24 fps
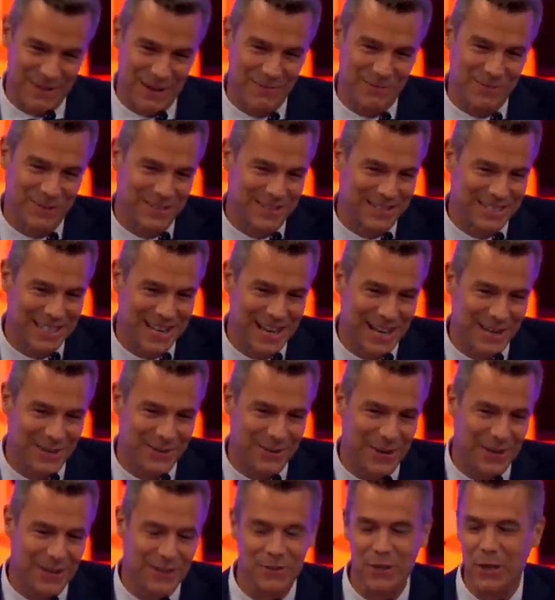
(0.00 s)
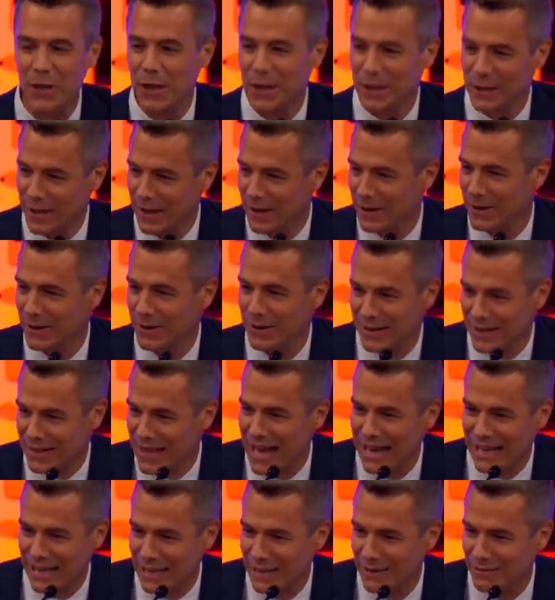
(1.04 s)
memories, DeAndre, is then
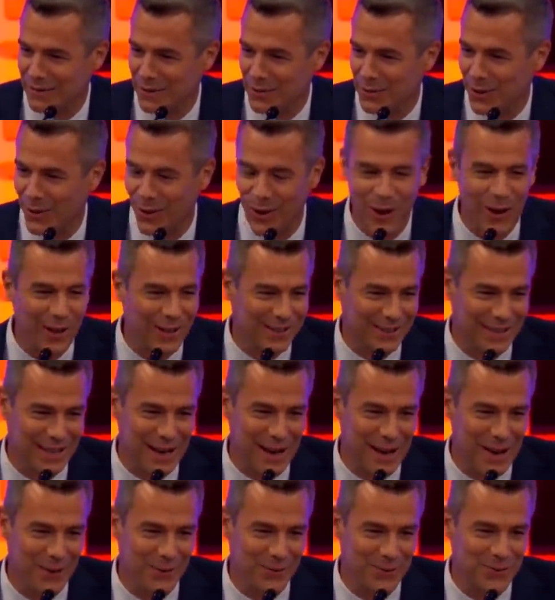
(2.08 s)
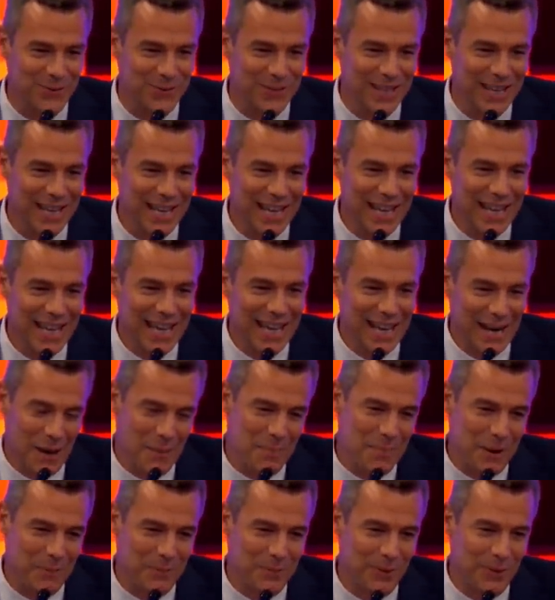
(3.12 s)
that evening we were all at the house. And I
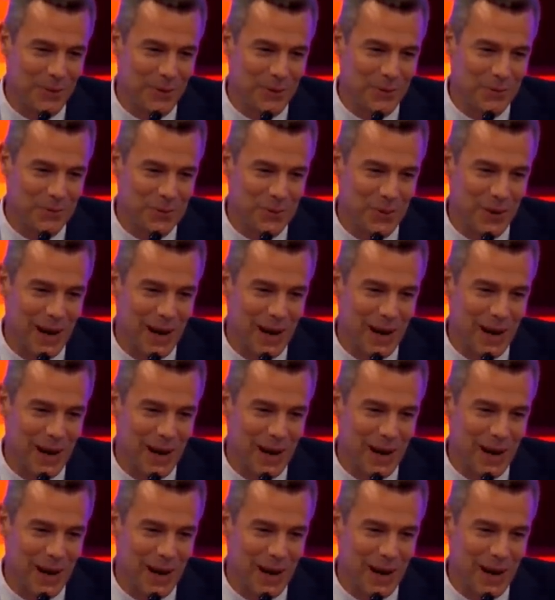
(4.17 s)
remember we